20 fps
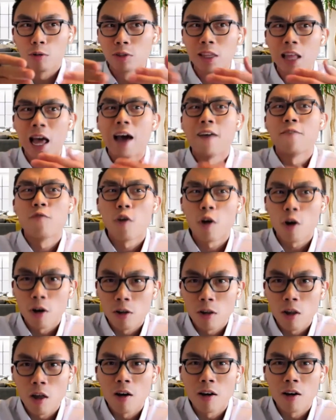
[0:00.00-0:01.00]
that far
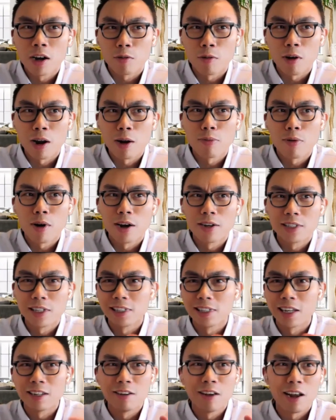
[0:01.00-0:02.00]
along the grant
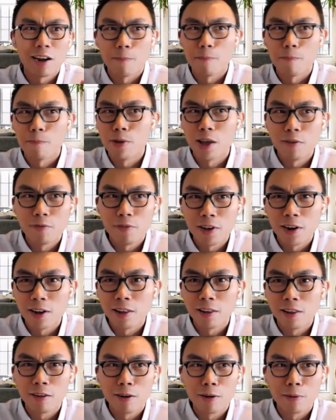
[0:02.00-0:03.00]
process and you had to pivot a
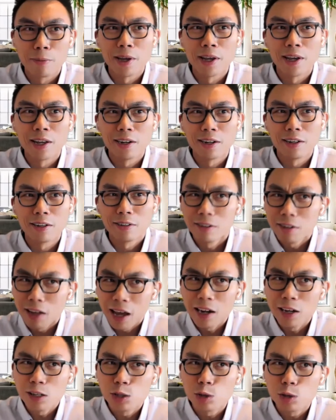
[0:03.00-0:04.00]
little bit?
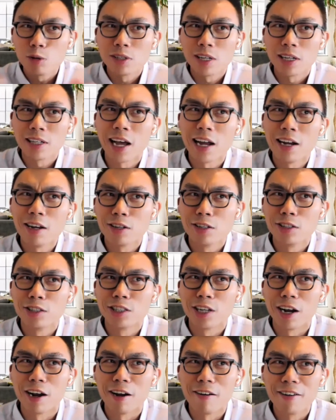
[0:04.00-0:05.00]
Any stories like that you can
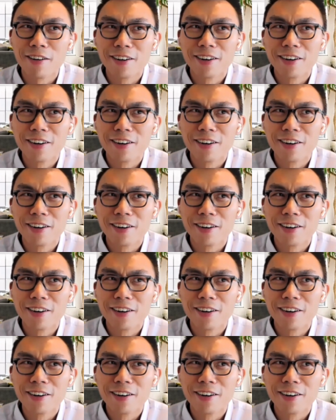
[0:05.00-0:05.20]
share?